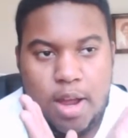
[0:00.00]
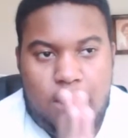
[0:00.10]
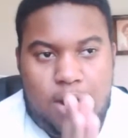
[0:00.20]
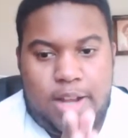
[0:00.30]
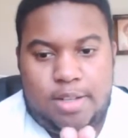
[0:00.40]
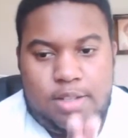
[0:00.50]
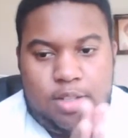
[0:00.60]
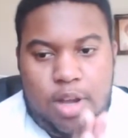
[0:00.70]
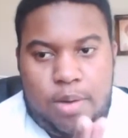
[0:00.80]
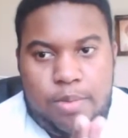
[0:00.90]
Alright,
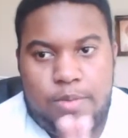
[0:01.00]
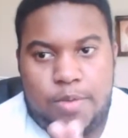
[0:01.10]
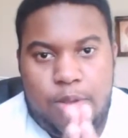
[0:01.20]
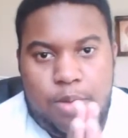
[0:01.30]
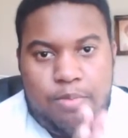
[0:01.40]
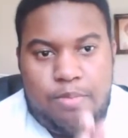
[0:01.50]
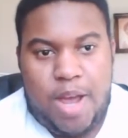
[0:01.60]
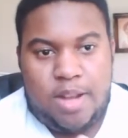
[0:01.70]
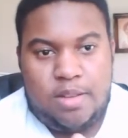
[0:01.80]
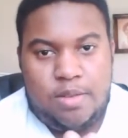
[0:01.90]
so
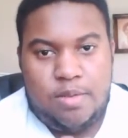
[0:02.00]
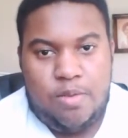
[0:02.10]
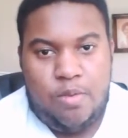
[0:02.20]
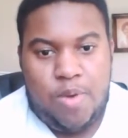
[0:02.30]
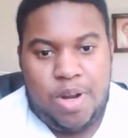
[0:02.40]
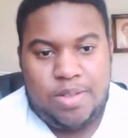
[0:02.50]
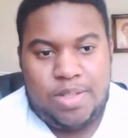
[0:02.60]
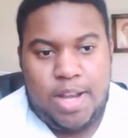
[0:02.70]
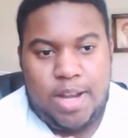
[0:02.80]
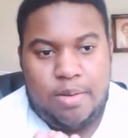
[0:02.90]
back to what I was
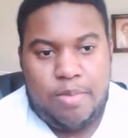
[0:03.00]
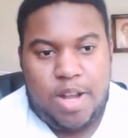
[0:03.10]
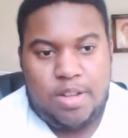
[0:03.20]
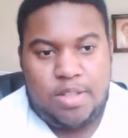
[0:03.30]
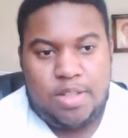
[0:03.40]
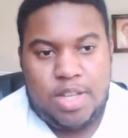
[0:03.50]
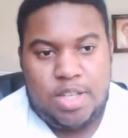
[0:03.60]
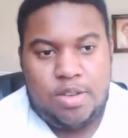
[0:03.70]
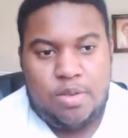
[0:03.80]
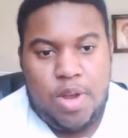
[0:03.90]
saying about
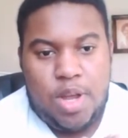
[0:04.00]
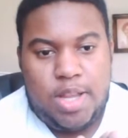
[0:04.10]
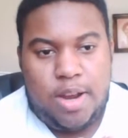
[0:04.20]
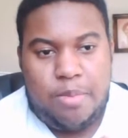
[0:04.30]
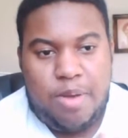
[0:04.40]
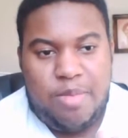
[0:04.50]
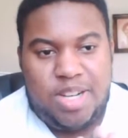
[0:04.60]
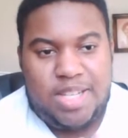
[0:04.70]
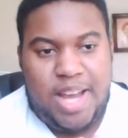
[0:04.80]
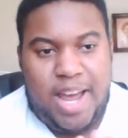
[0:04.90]
these two. They are pretty
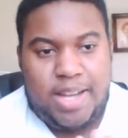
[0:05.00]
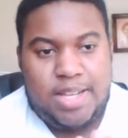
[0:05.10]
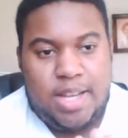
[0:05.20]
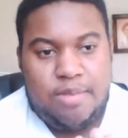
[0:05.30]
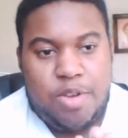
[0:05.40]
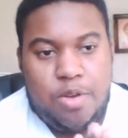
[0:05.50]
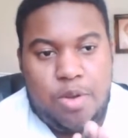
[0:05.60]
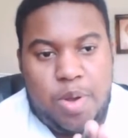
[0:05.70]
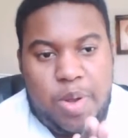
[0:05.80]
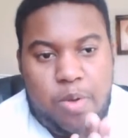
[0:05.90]
much a tag team
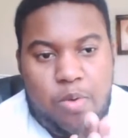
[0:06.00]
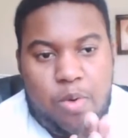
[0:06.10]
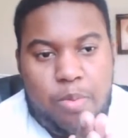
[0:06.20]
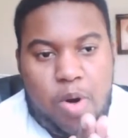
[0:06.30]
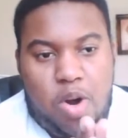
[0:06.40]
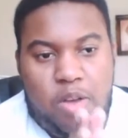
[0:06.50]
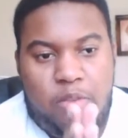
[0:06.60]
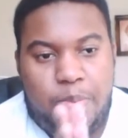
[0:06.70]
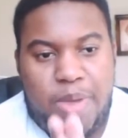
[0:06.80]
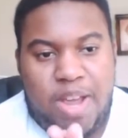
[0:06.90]
who are part of
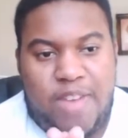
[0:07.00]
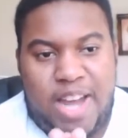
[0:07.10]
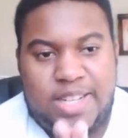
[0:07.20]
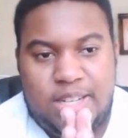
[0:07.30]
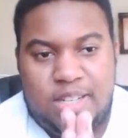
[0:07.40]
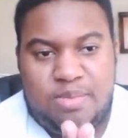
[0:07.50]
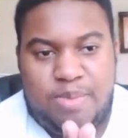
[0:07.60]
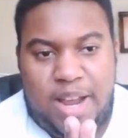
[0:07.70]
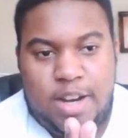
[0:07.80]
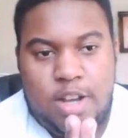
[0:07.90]
a big faction in
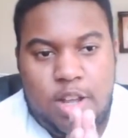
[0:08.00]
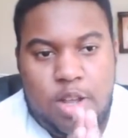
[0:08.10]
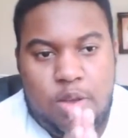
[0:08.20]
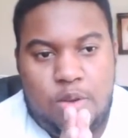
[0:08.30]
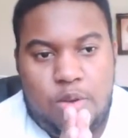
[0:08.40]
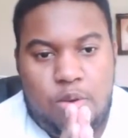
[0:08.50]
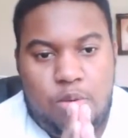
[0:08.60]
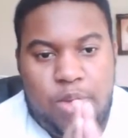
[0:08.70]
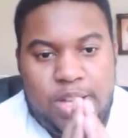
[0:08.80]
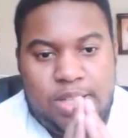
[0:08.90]
Japan,
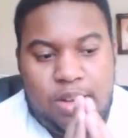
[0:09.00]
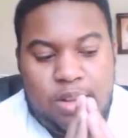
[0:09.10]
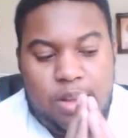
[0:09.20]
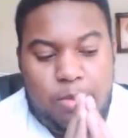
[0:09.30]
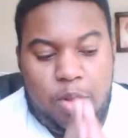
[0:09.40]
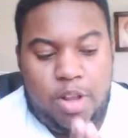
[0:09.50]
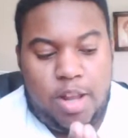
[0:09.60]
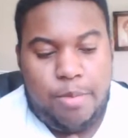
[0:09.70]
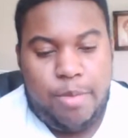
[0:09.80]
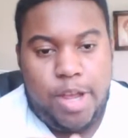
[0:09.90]
who is the Bullet
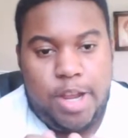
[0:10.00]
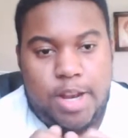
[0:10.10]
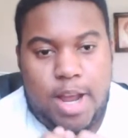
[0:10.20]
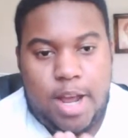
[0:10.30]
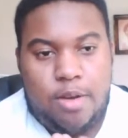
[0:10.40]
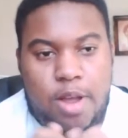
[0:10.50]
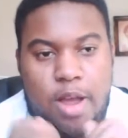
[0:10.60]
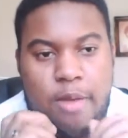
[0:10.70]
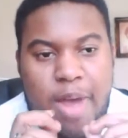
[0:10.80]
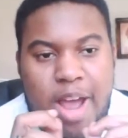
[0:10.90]
Club. Now,
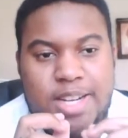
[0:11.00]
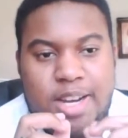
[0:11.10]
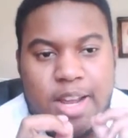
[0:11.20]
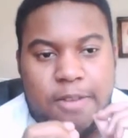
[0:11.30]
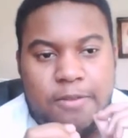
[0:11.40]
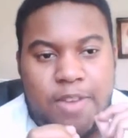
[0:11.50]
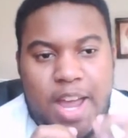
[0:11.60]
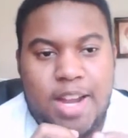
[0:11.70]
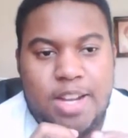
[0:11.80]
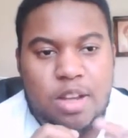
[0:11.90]
imagine if the
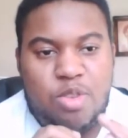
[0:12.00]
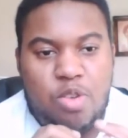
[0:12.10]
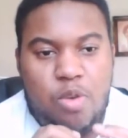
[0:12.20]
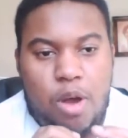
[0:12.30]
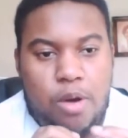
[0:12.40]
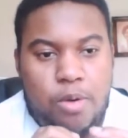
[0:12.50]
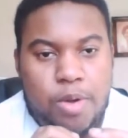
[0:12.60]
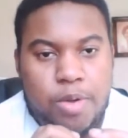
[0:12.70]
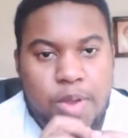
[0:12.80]
NWO